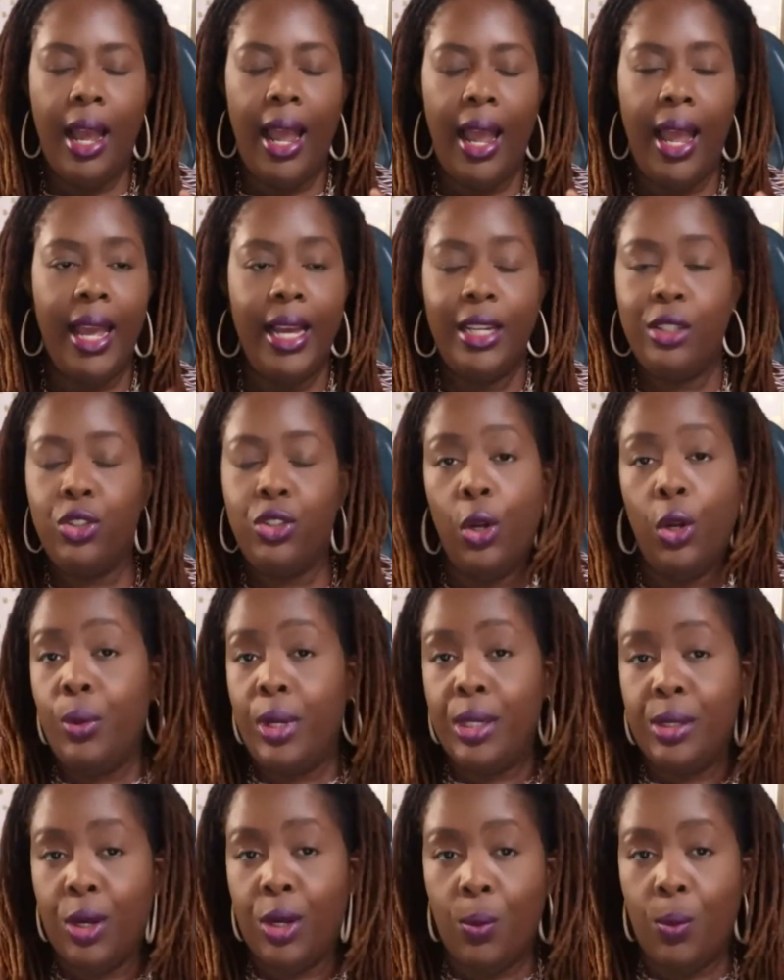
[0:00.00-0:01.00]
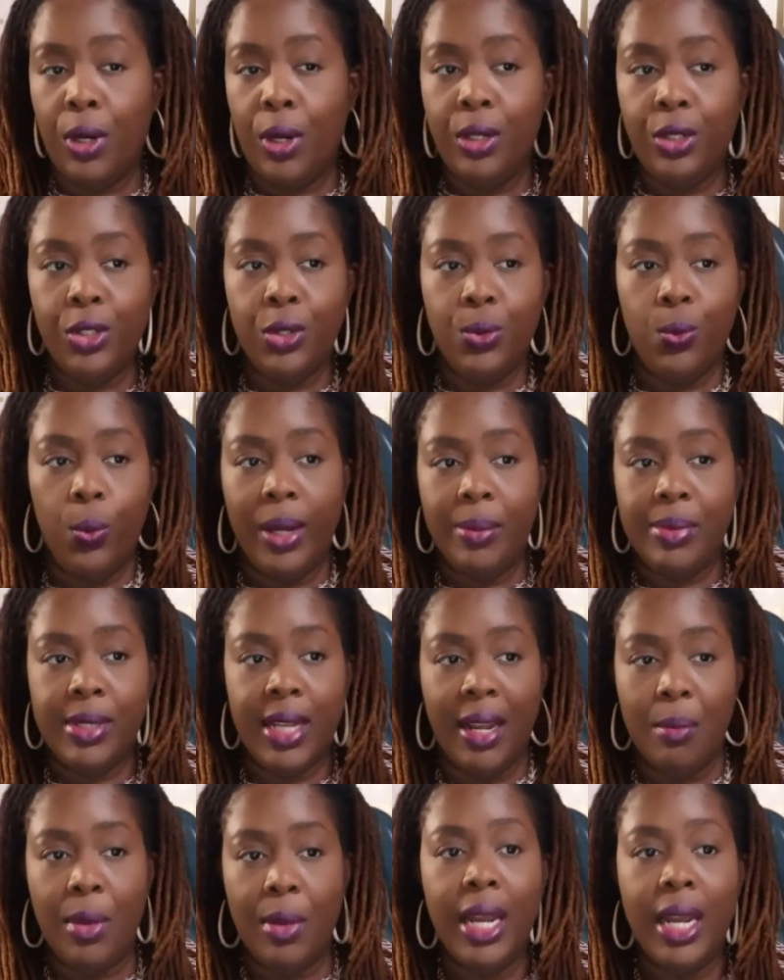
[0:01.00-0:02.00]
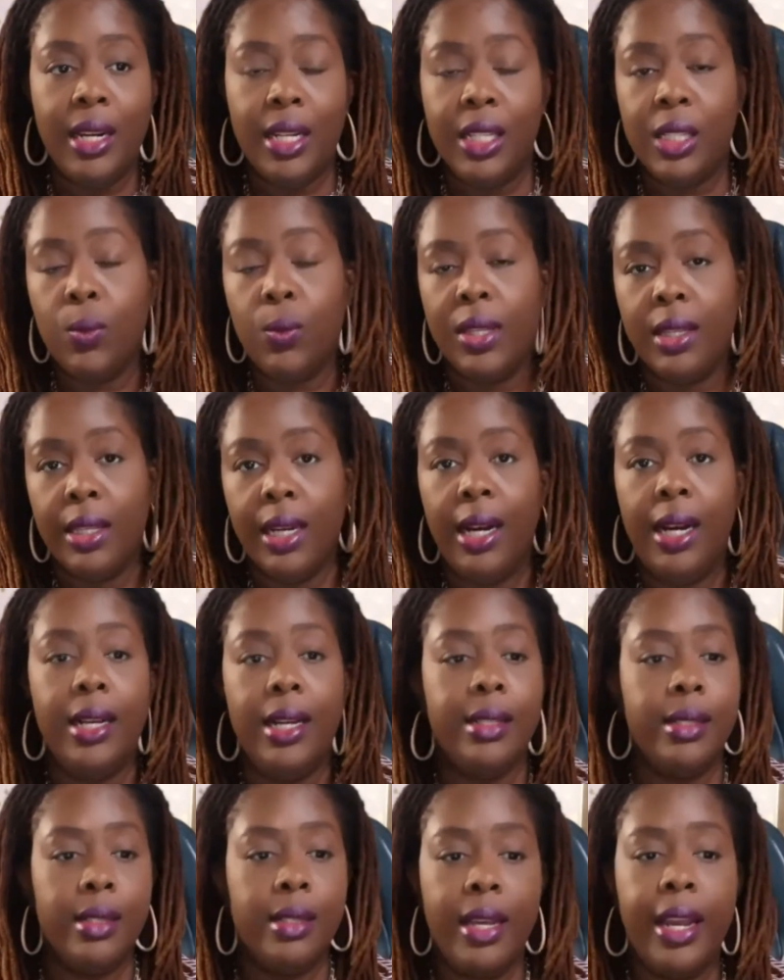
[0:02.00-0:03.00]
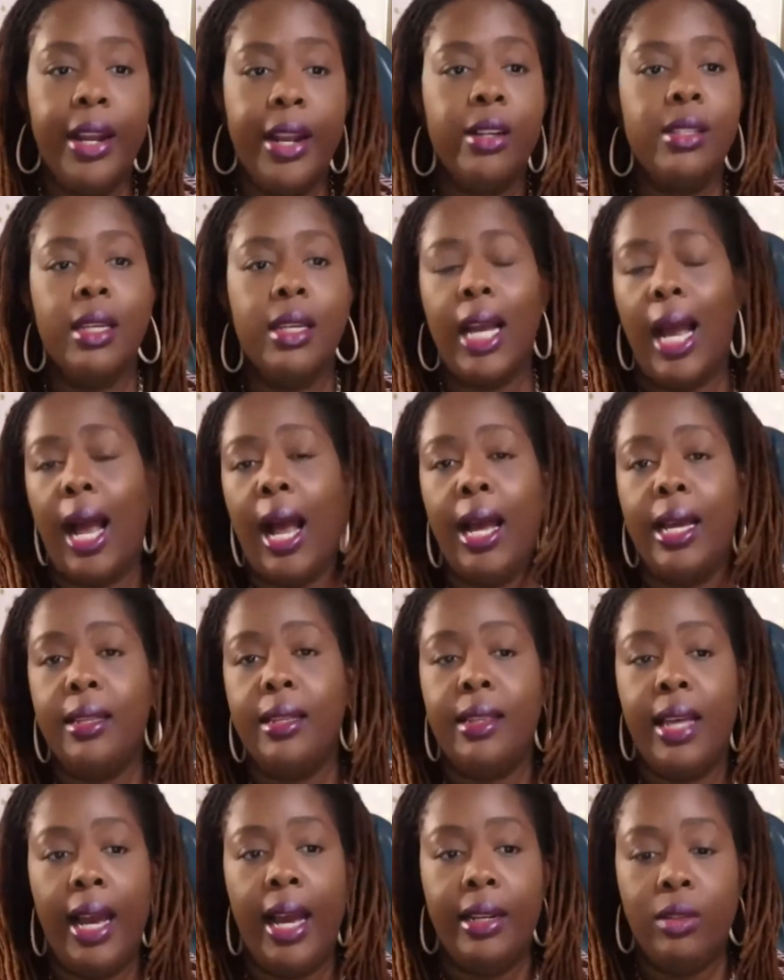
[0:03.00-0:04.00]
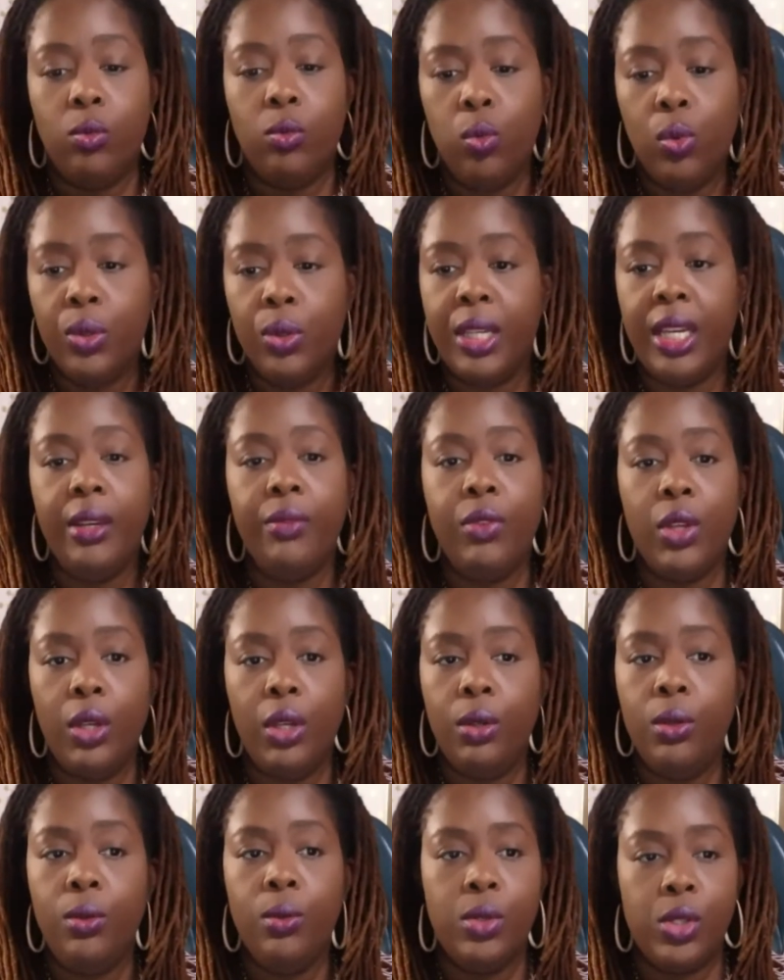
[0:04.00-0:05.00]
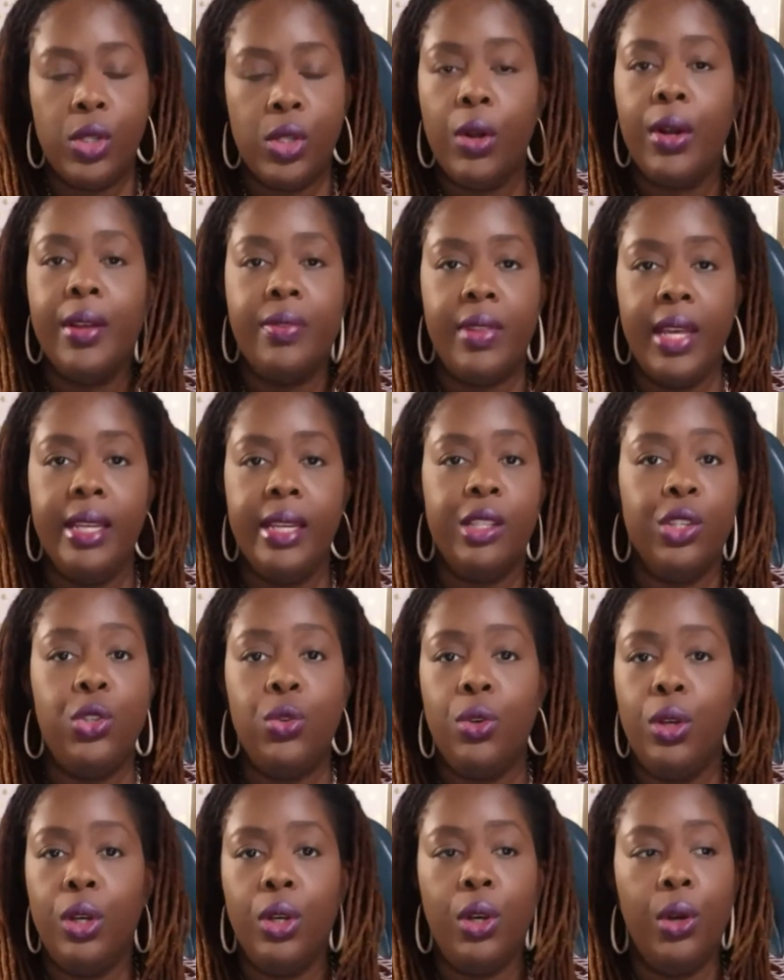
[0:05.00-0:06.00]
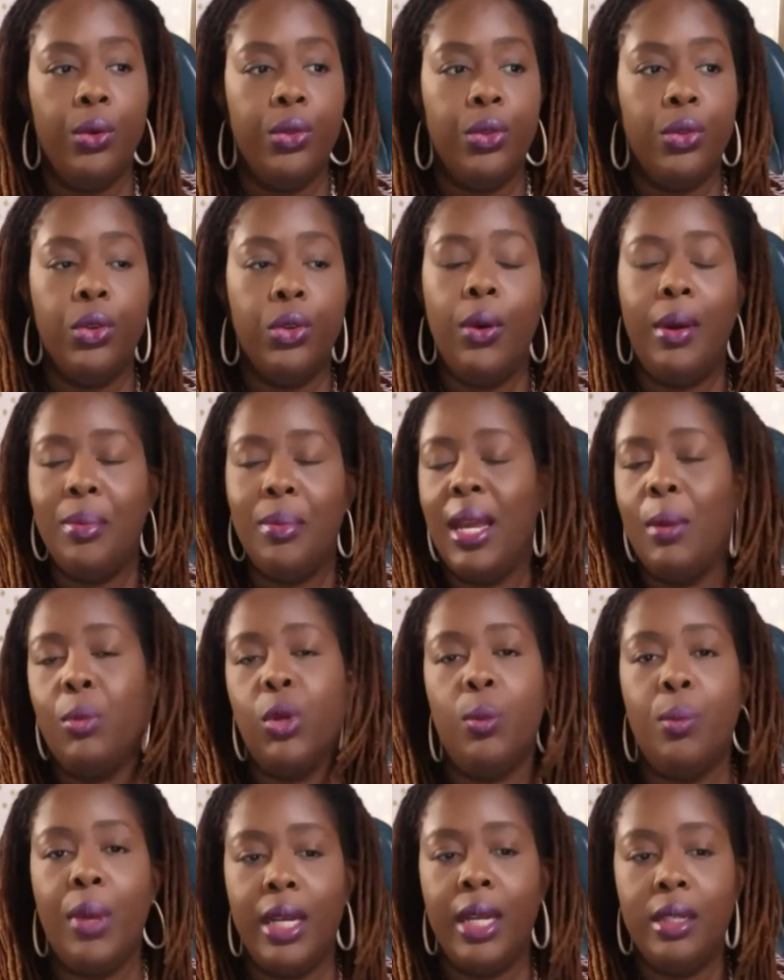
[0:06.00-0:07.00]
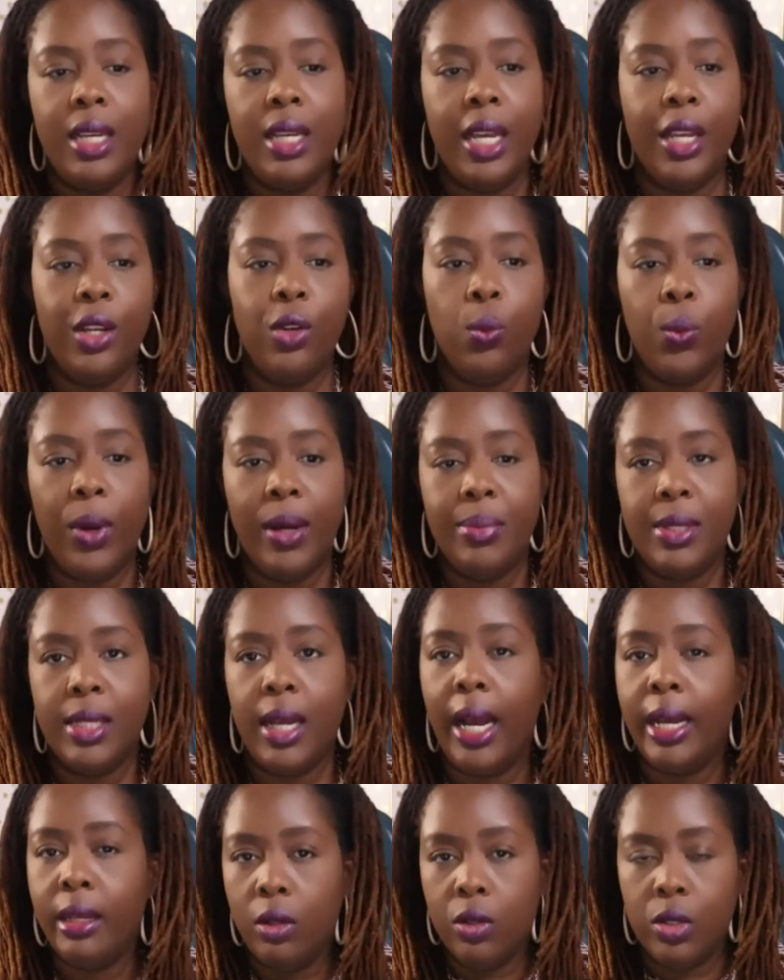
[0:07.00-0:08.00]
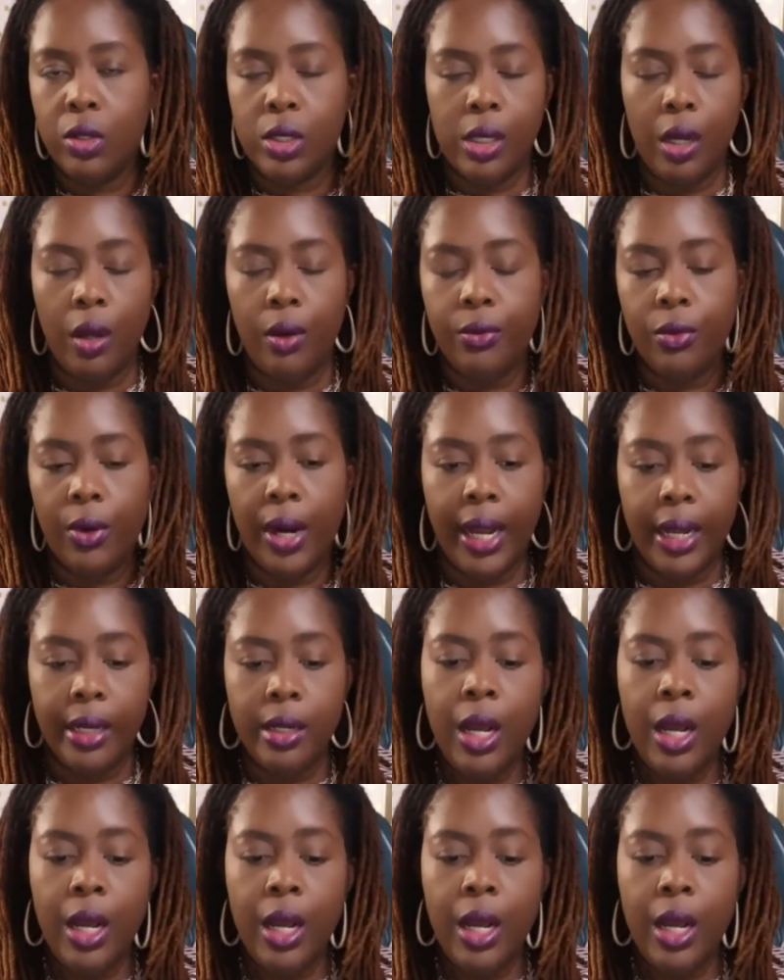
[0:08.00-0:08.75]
and you don't necessarily want to do website maintenance with us, here's a guide that will give you certain things that you can go through and be able to maintain your website yourself, right?